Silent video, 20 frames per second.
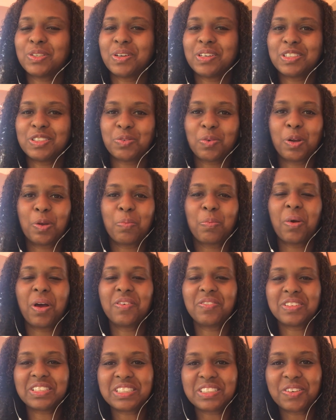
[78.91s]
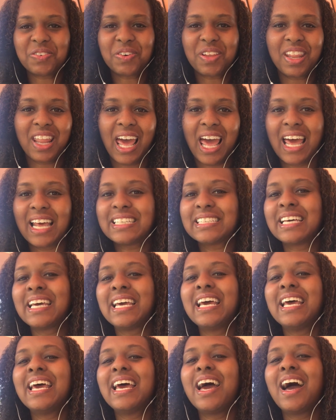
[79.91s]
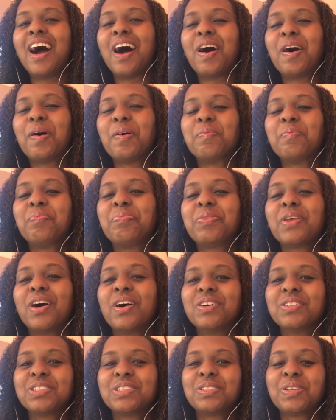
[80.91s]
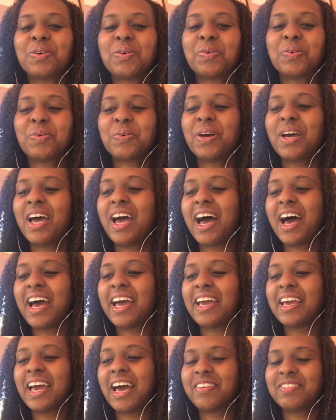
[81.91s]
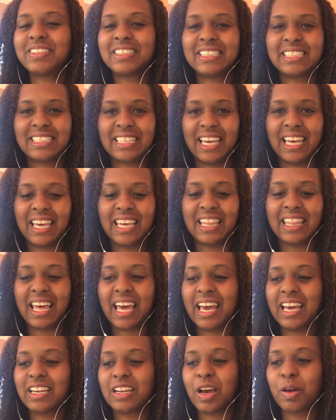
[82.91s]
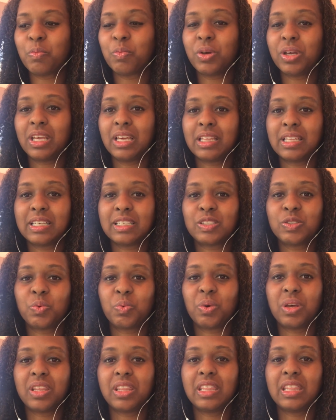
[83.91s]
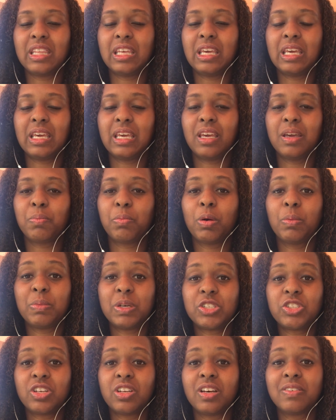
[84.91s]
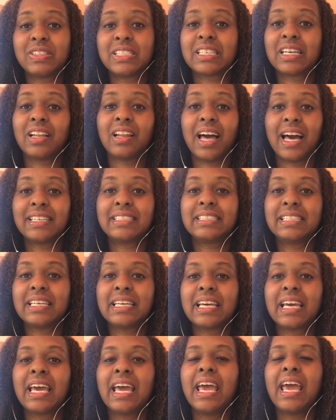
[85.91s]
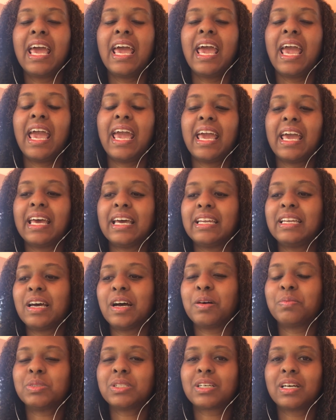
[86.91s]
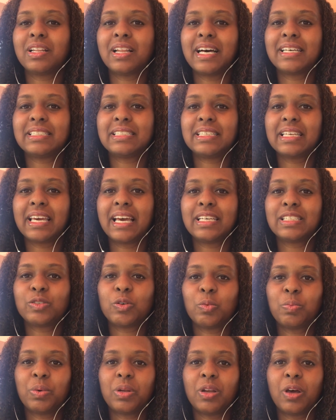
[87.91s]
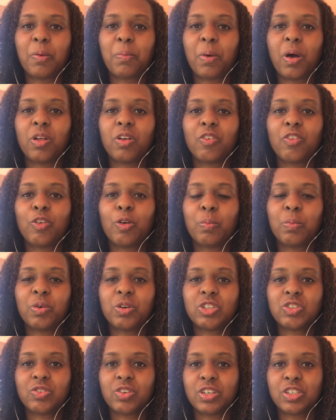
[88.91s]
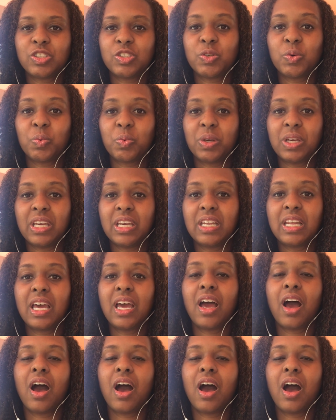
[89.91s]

So I just want to preface it with that. Also, I have to say that I'm reading this with the permission of Scholastic, and Scholastic has opened up all of their books for us to read